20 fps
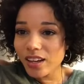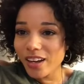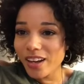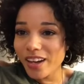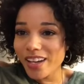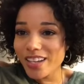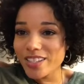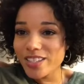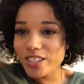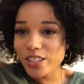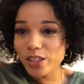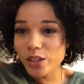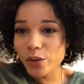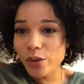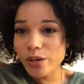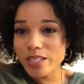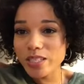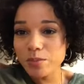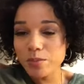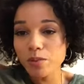Is there
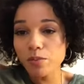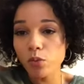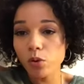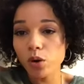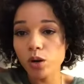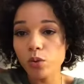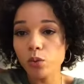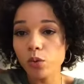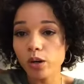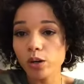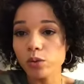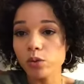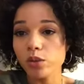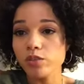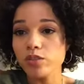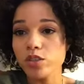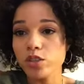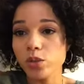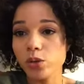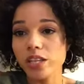going to be more werewolf
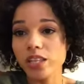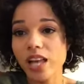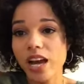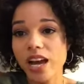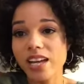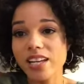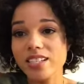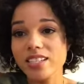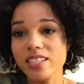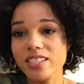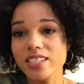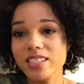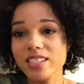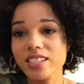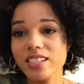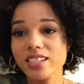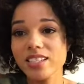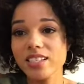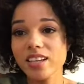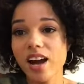storylines
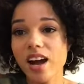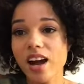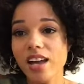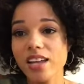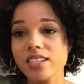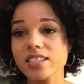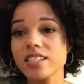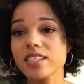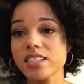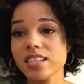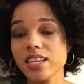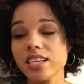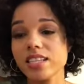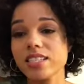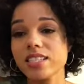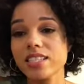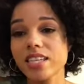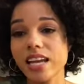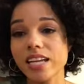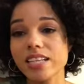and
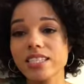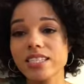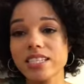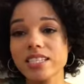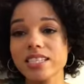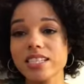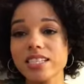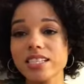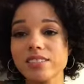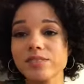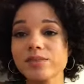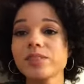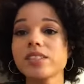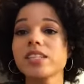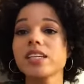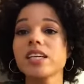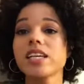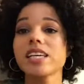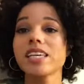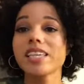scenes next season?
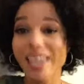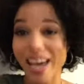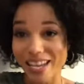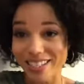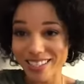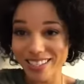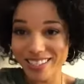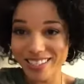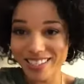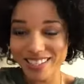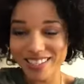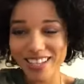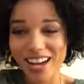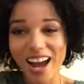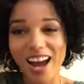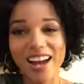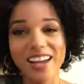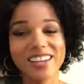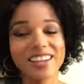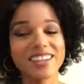Yes,
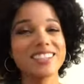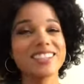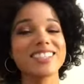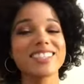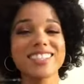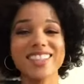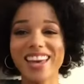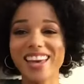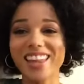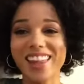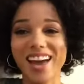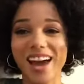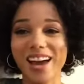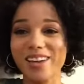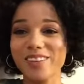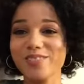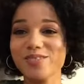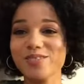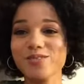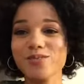I can say
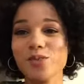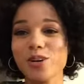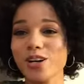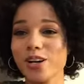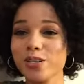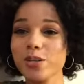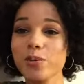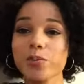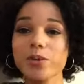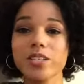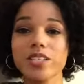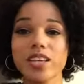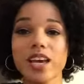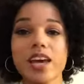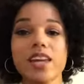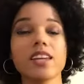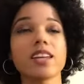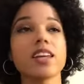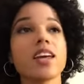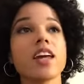that
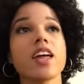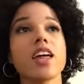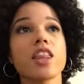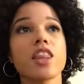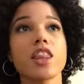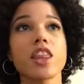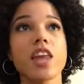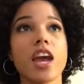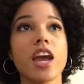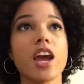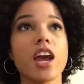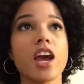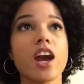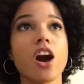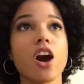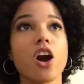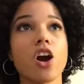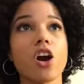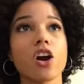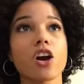100%. They
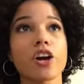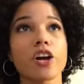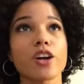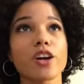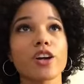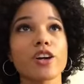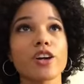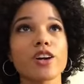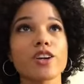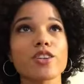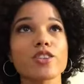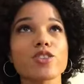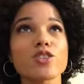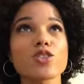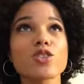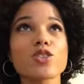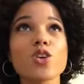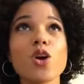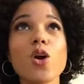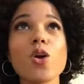are
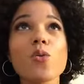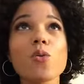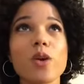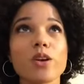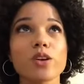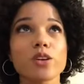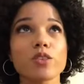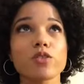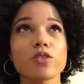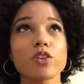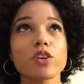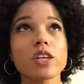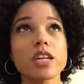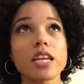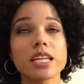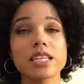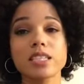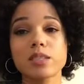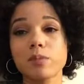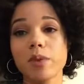so wonderful in
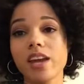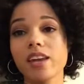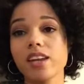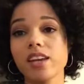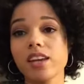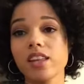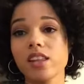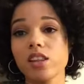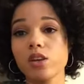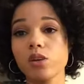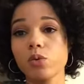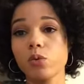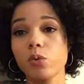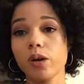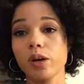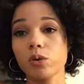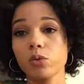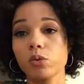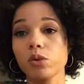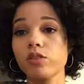expanding the
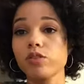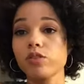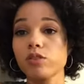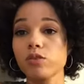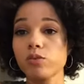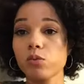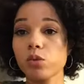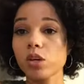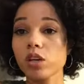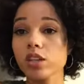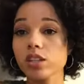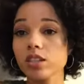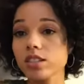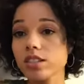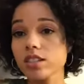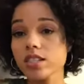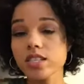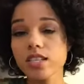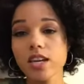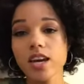werewolf
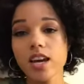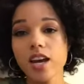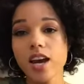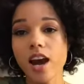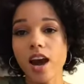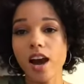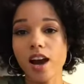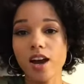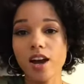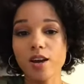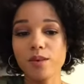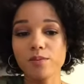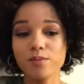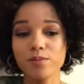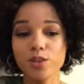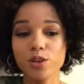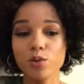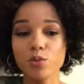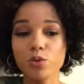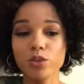world.
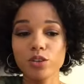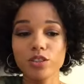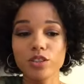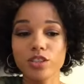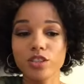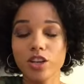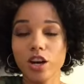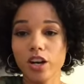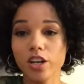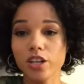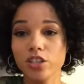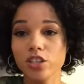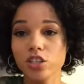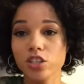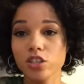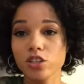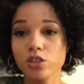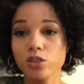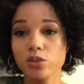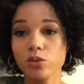You will start
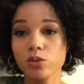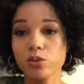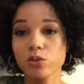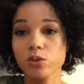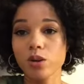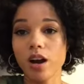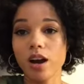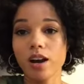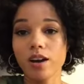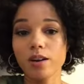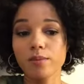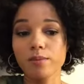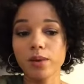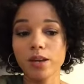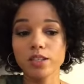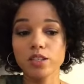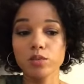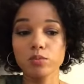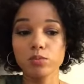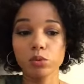to
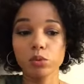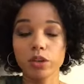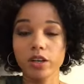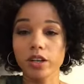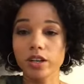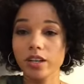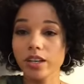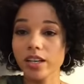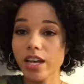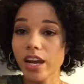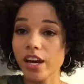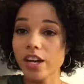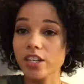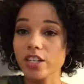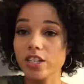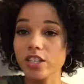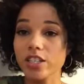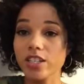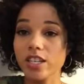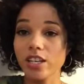explore
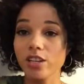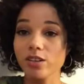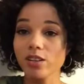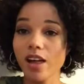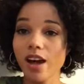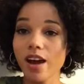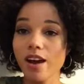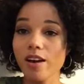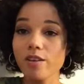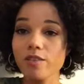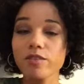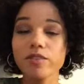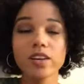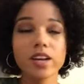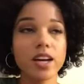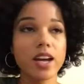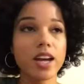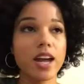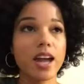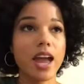characters that you love
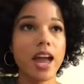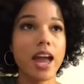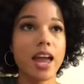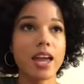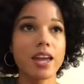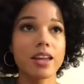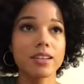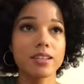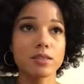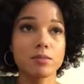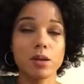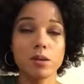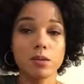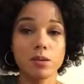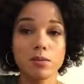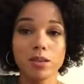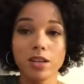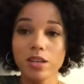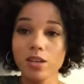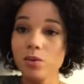and maybe
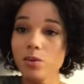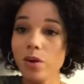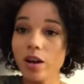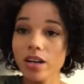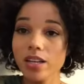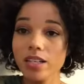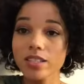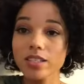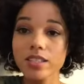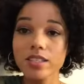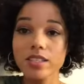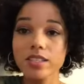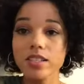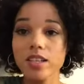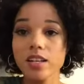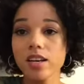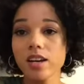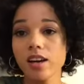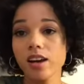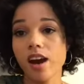meet new ones.
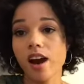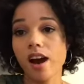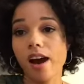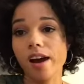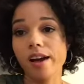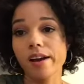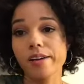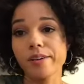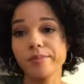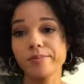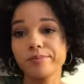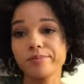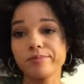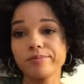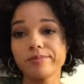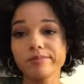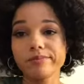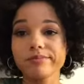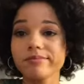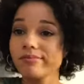I'm
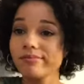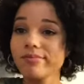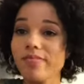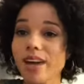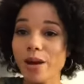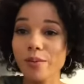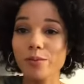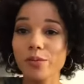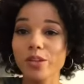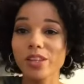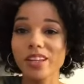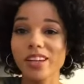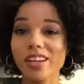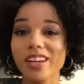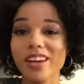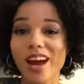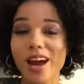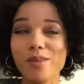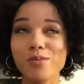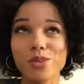really
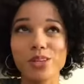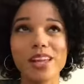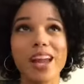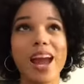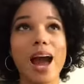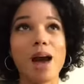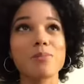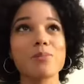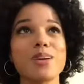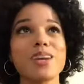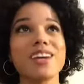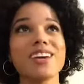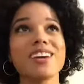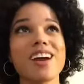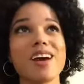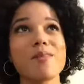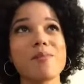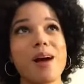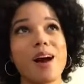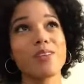happy
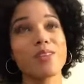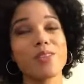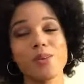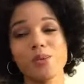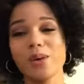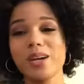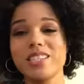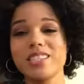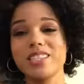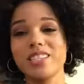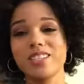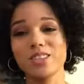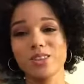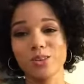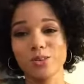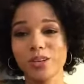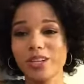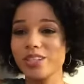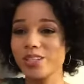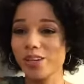about the way season
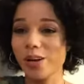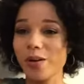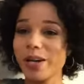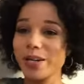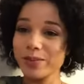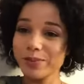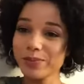3 is going.